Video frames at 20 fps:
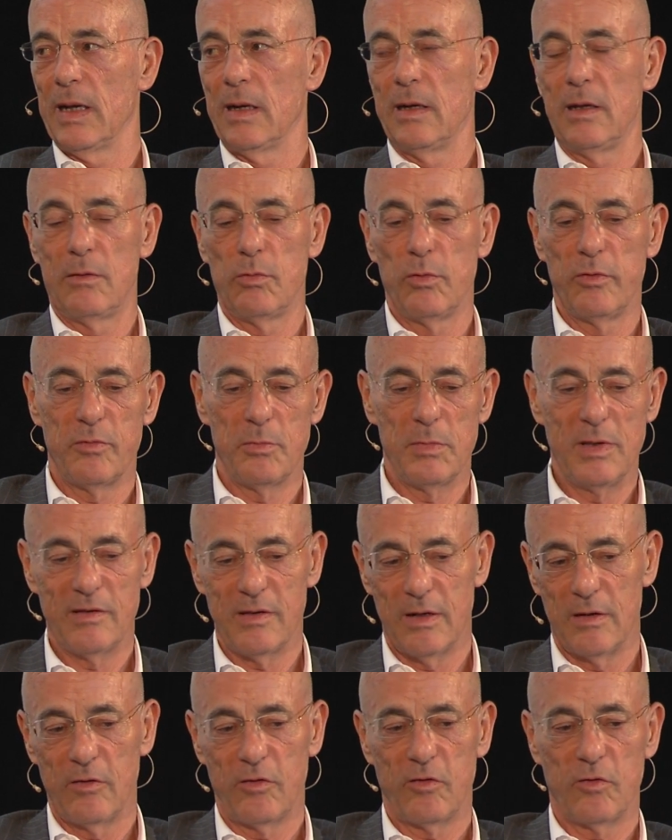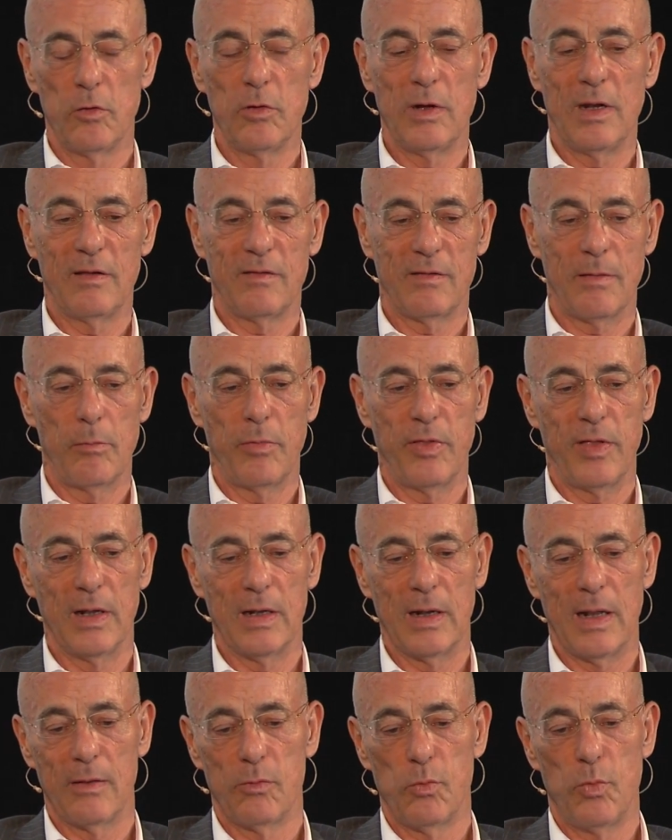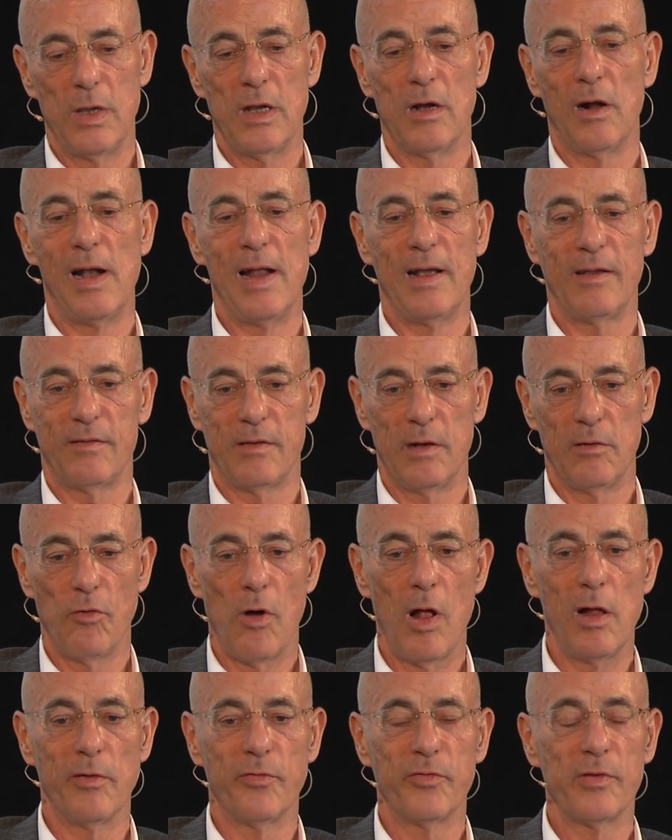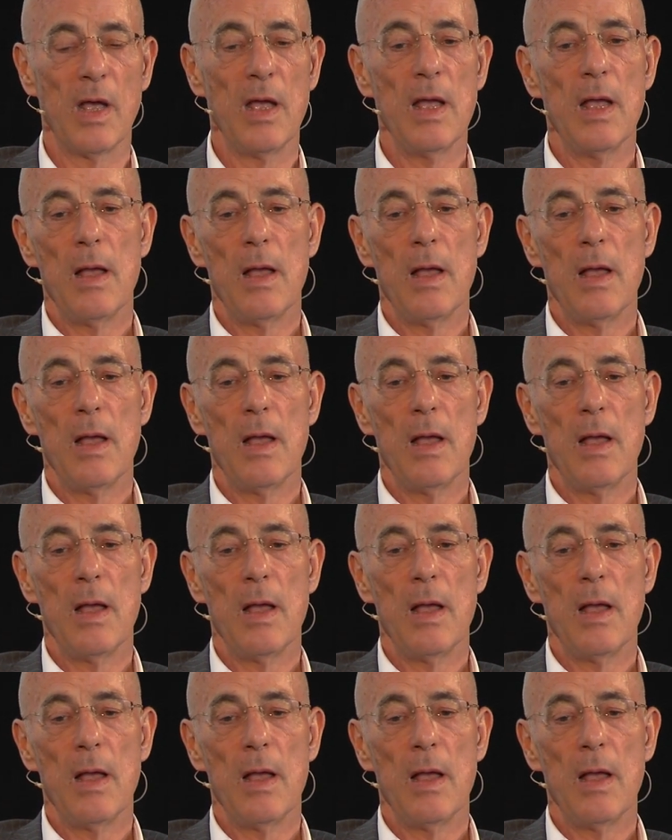and it was misunderstood as something that we are less involved.